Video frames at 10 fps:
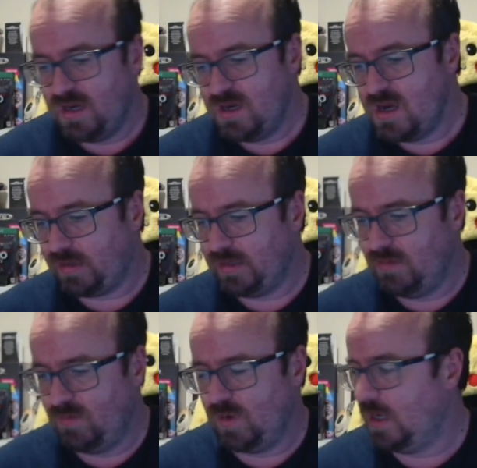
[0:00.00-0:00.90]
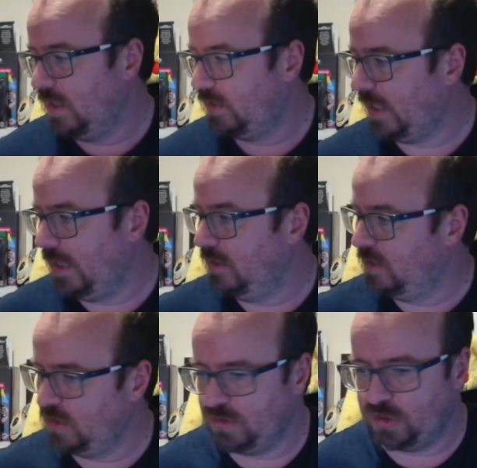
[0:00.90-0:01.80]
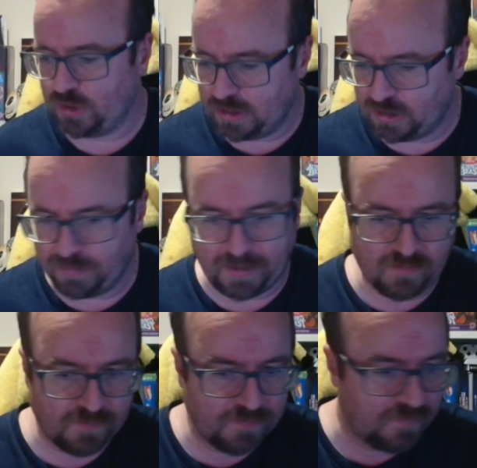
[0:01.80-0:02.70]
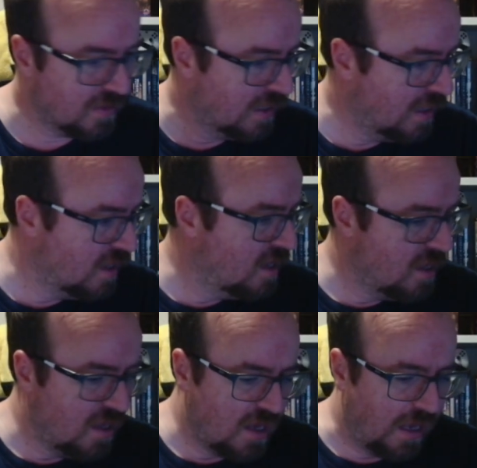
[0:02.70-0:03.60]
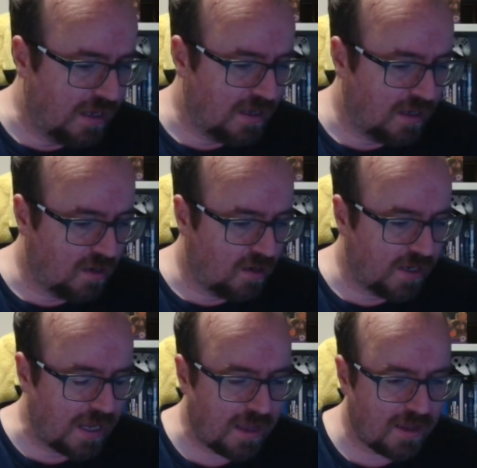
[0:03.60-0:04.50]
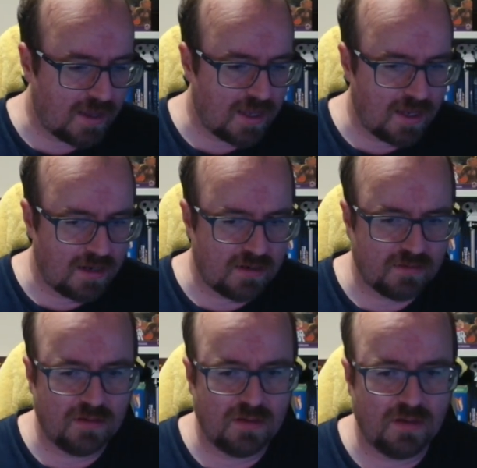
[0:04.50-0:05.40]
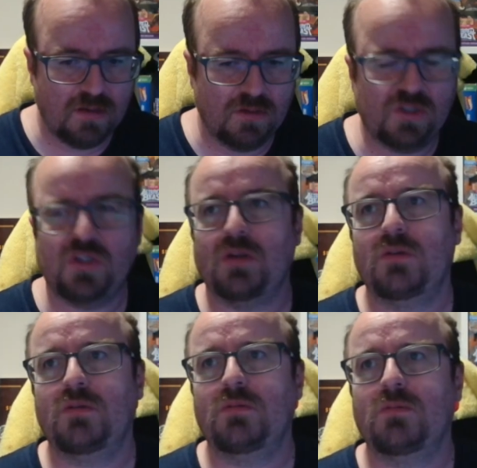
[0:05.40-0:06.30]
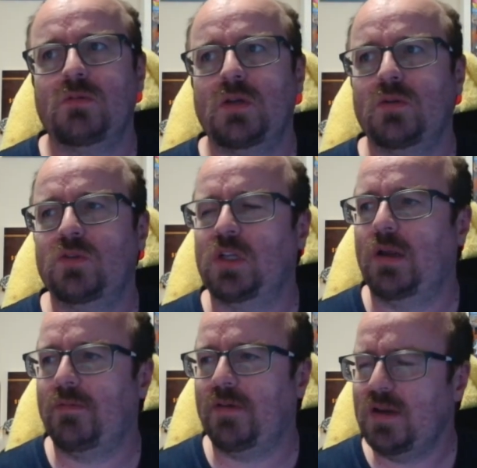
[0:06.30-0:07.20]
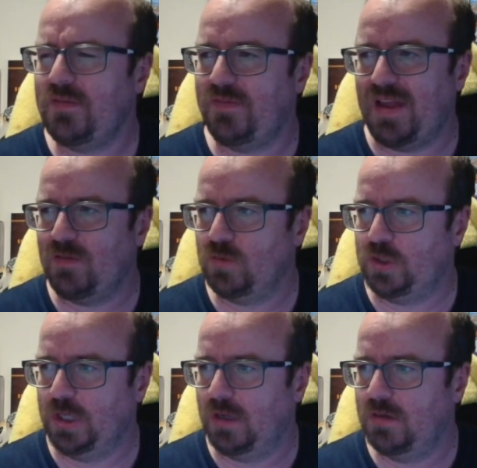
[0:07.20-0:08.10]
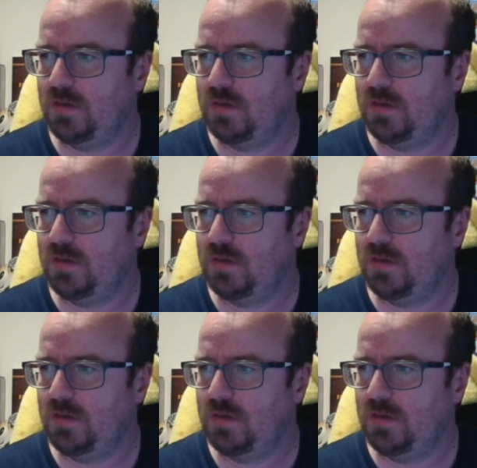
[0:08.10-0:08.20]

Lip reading: nothing worth getting too stressed about. I had, so what else did I have? I had a voucher,